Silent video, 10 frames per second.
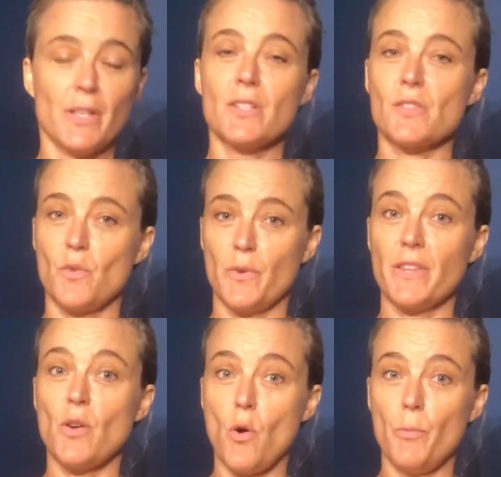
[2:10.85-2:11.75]
So with
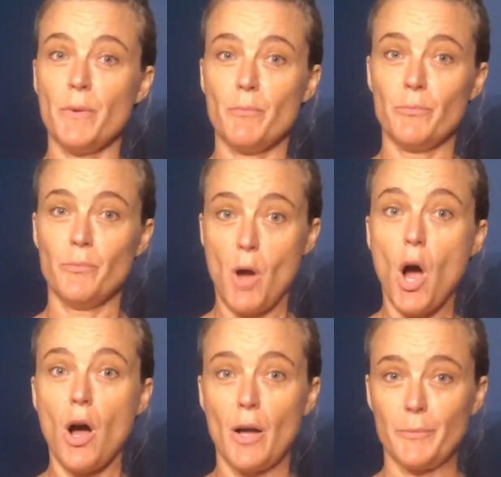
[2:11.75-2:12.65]
an open
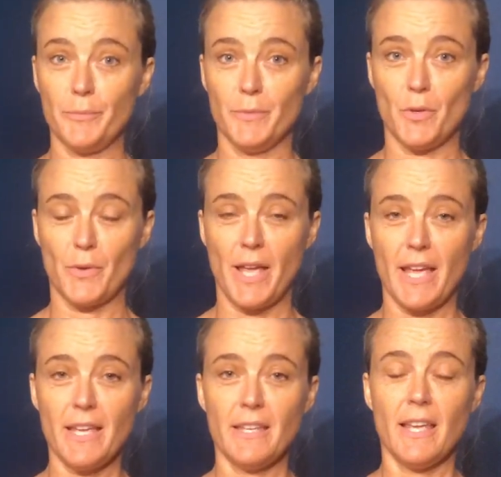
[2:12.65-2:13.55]
palm,
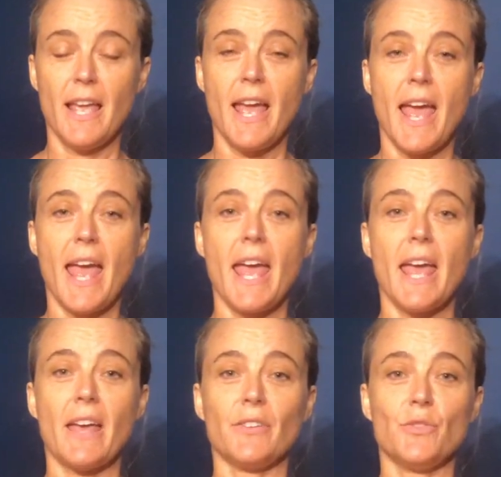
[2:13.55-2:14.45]
okay?
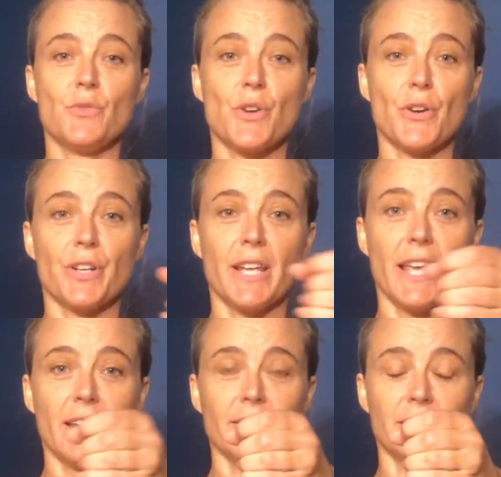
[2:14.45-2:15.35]
And you turn again,